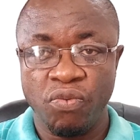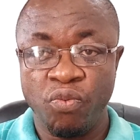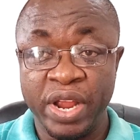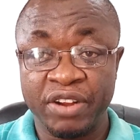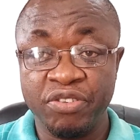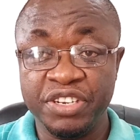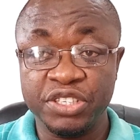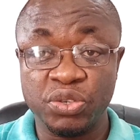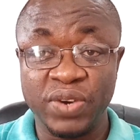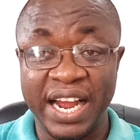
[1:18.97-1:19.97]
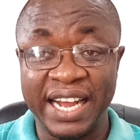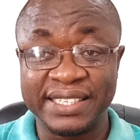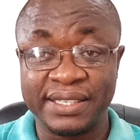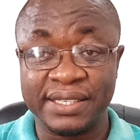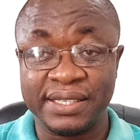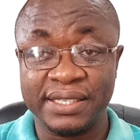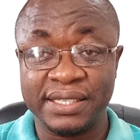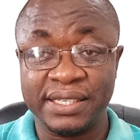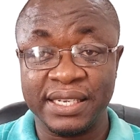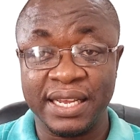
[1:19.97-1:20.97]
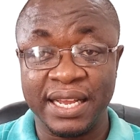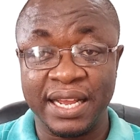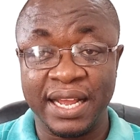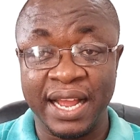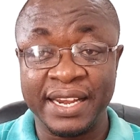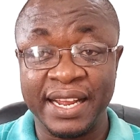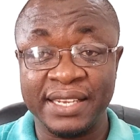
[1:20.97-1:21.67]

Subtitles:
we're going to ask and